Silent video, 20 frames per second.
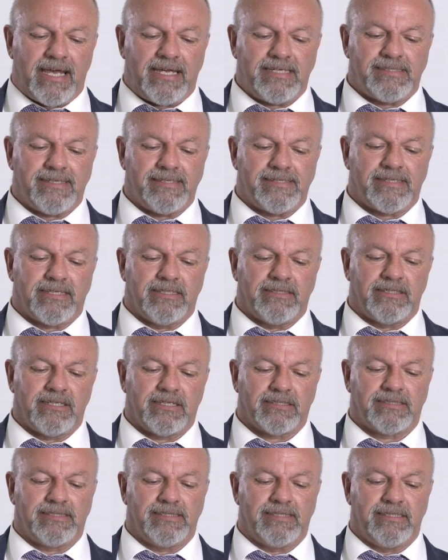as is
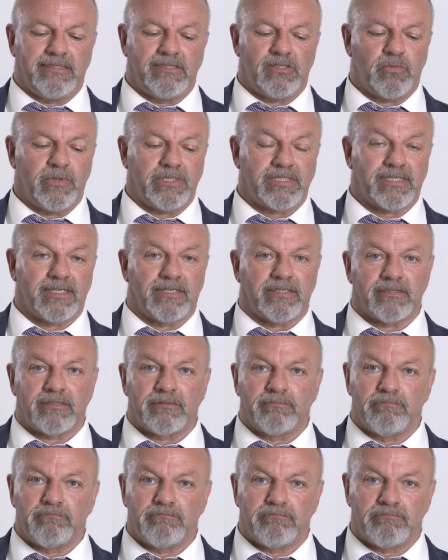conducted in Switzerland?